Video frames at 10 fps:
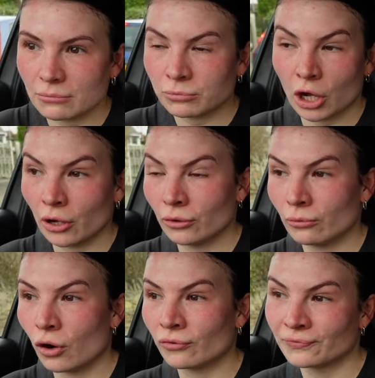
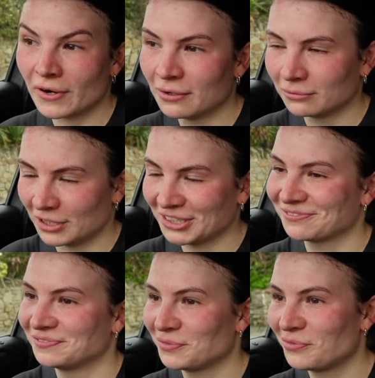go off
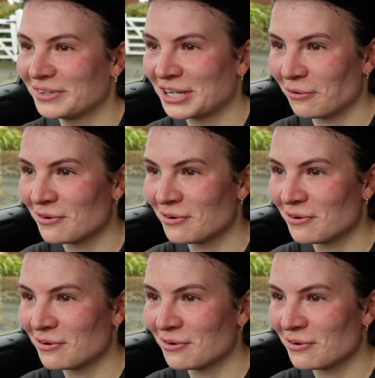we go